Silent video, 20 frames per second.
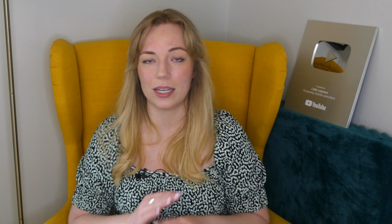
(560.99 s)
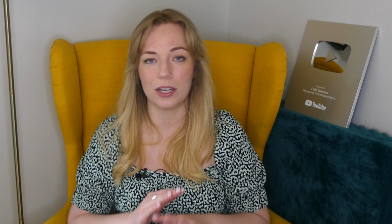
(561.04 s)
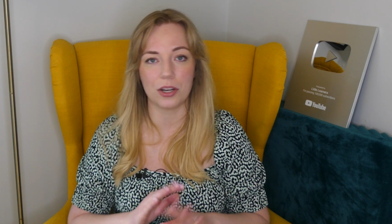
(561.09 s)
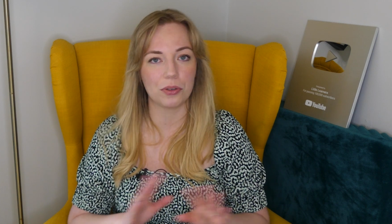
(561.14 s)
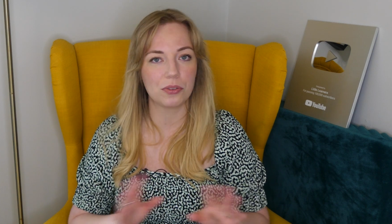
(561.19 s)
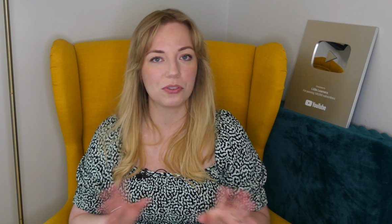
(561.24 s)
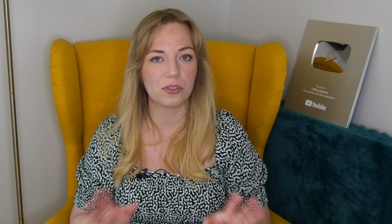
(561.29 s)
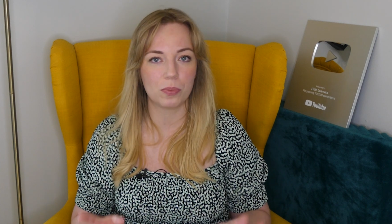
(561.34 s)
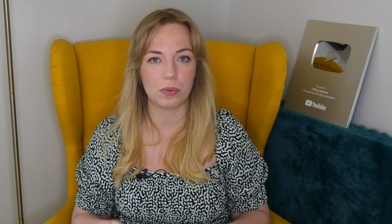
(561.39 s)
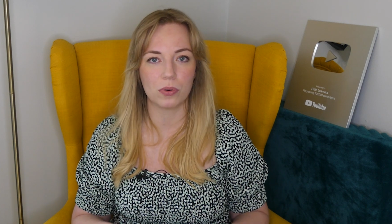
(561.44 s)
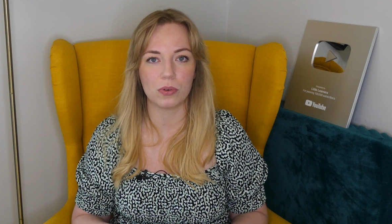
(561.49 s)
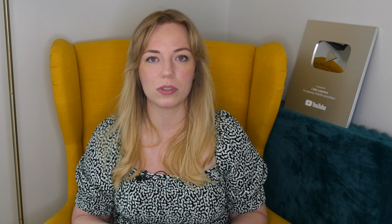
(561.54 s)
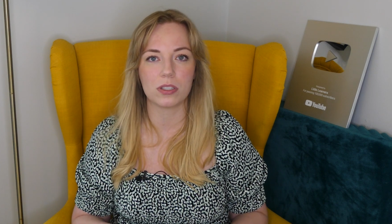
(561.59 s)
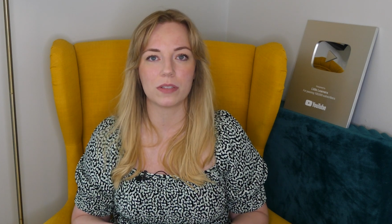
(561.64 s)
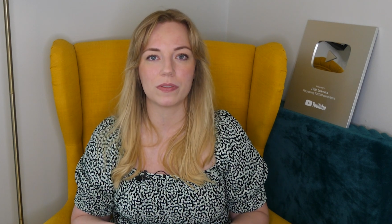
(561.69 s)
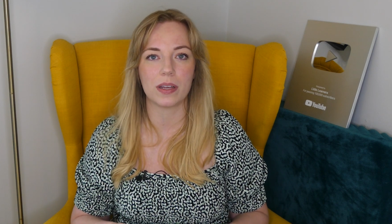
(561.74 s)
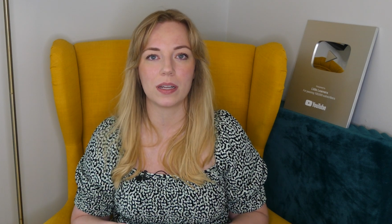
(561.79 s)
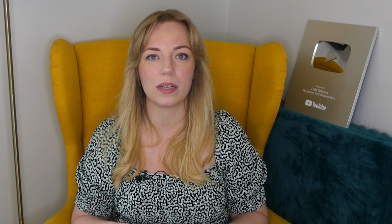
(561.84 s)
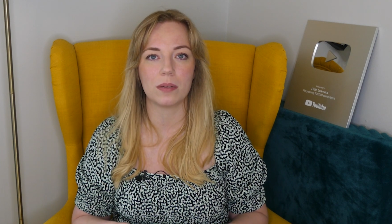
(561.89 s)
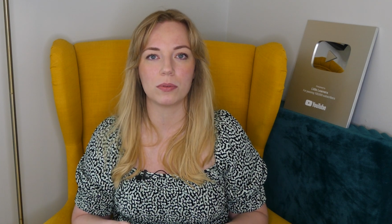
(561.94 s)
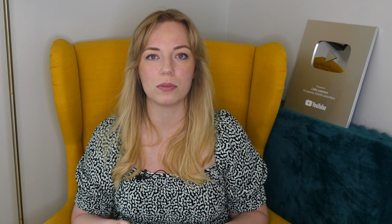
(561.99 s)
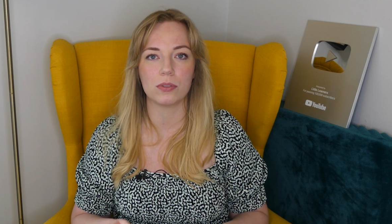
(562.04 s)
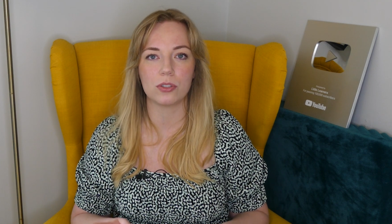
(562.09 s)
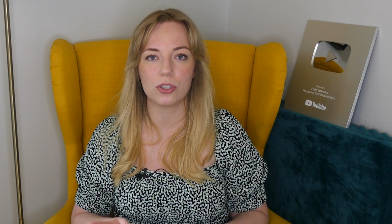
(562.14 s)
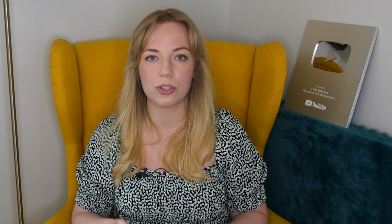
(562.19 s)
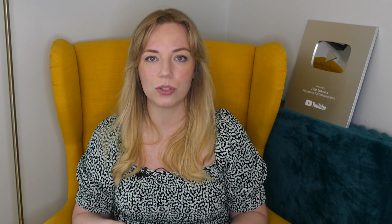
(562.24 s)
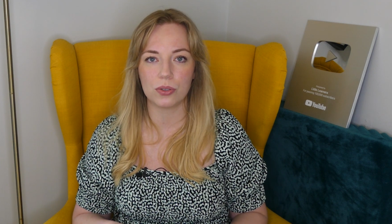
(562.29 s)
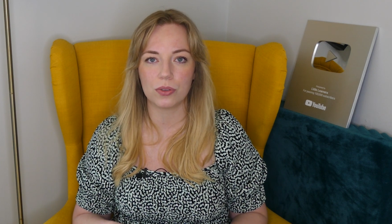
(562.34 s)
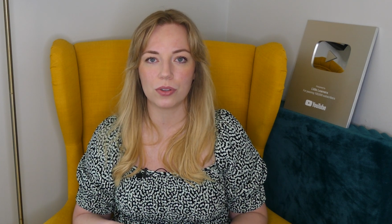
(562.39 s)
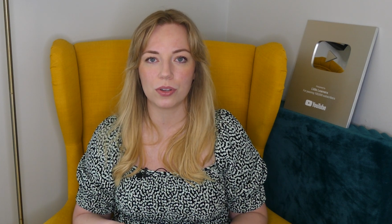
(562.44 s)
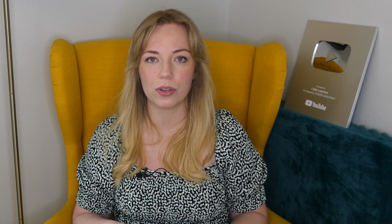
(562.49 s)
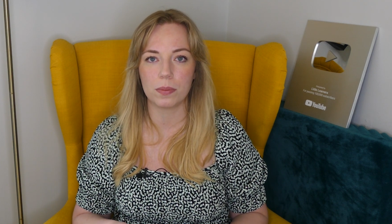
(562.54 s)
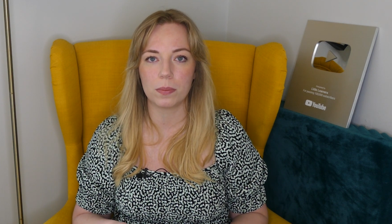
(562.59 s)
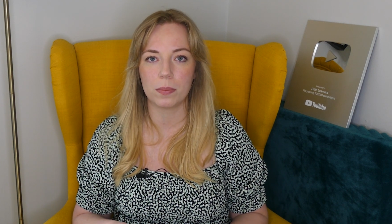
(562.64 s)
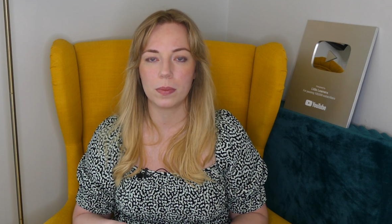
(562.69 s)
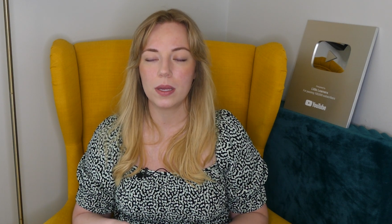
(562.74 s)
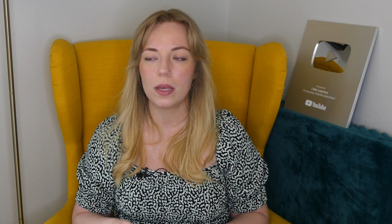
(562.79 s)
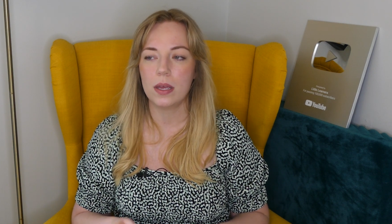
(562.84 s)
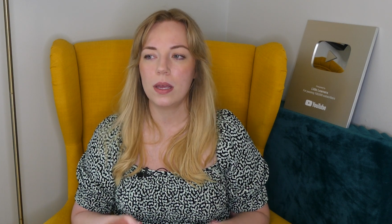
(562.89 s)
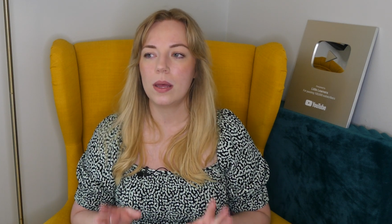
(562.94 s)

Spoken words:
no support available to them,